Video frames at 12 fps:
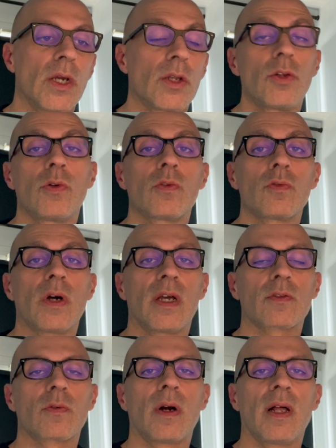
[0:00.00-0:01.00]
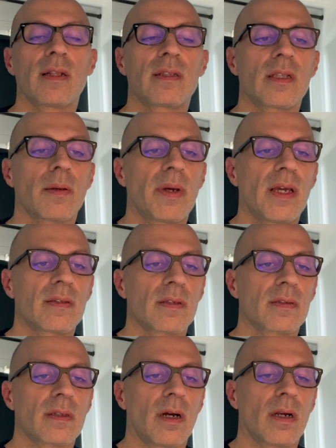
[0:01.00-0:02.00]
New SQL
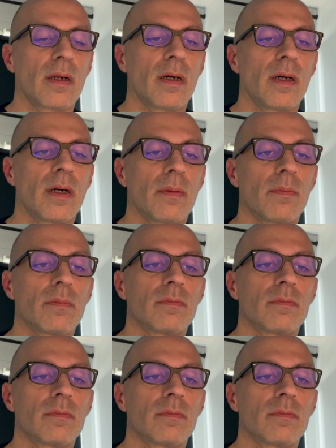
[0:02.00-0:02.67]
databases are a